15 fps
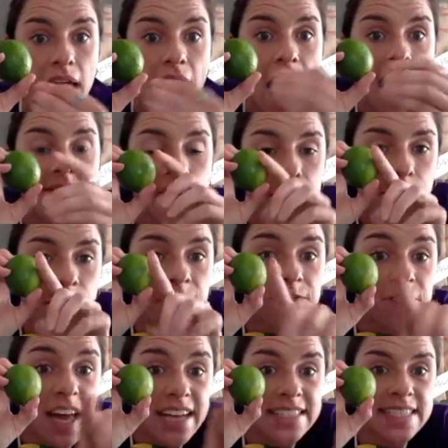and then
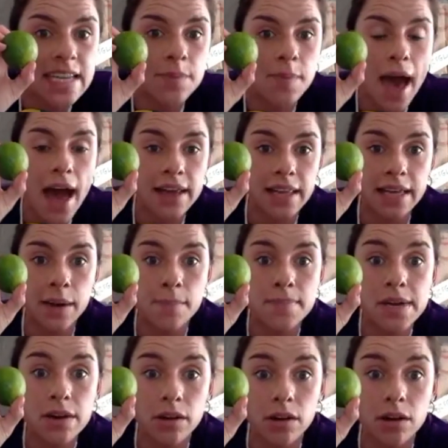reflecting back like a
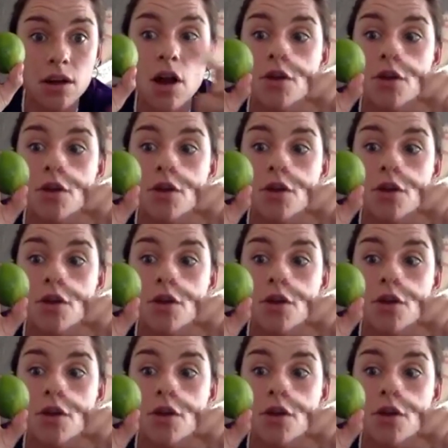mirror,